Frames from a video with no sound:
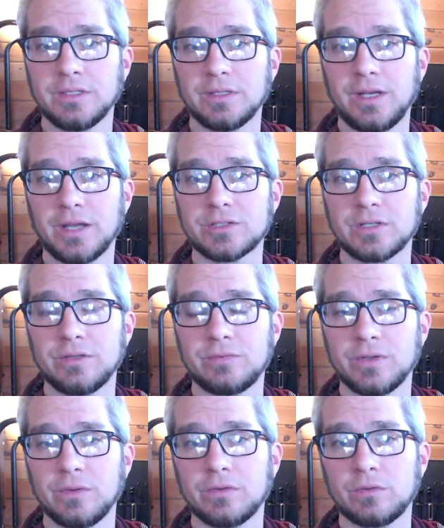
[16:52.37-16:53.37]
that actually
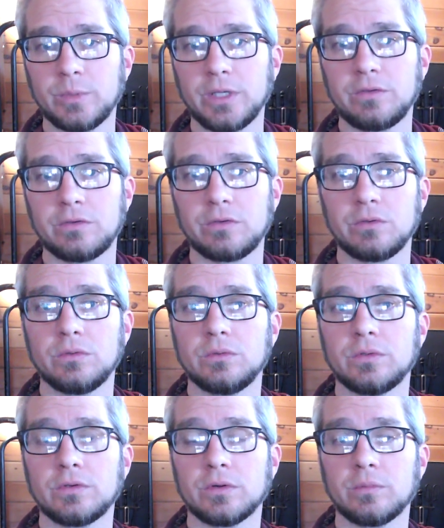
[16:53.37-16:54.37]
fill the space too,
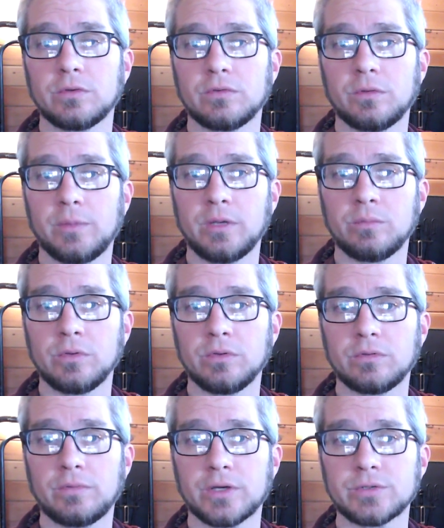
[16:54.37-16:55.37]
in terms of Tibetan
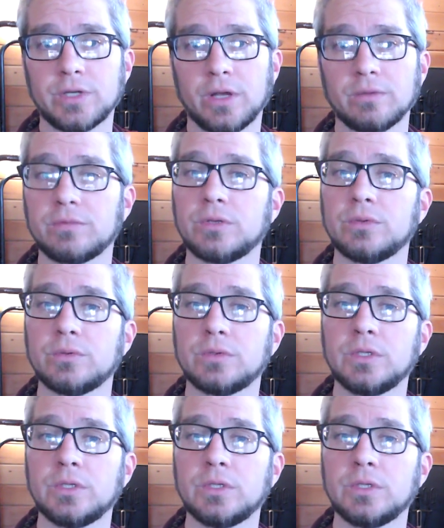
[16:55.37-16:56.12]
Buddhist Vajrayana view,